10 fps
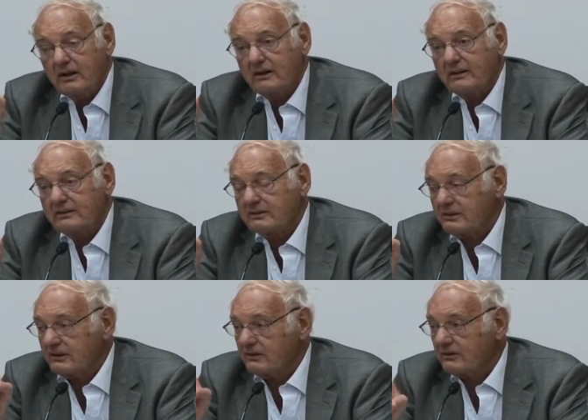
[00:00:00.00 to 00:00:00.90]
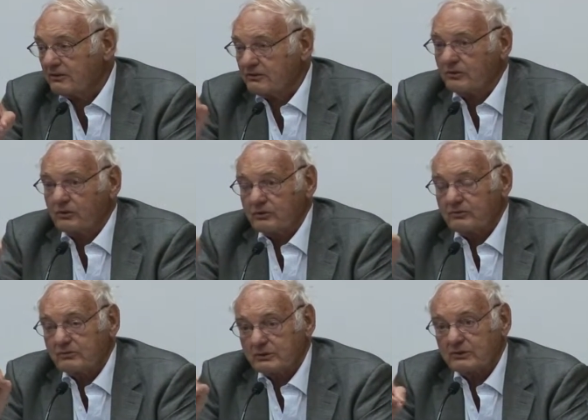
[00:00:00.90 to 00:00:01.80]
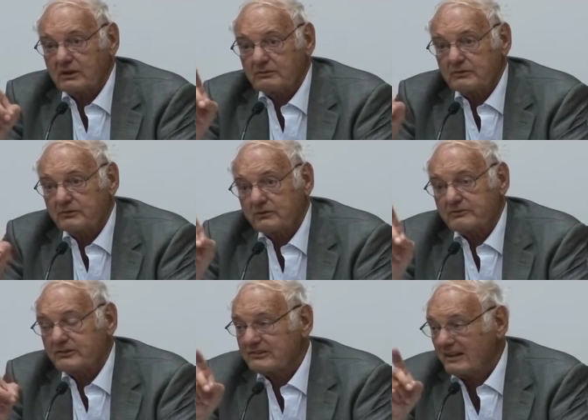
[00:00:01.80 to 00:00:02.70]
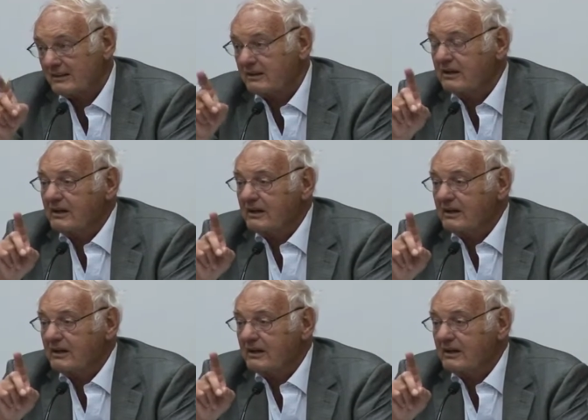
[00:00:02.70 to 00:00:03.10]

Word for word: energy source which comes from the sun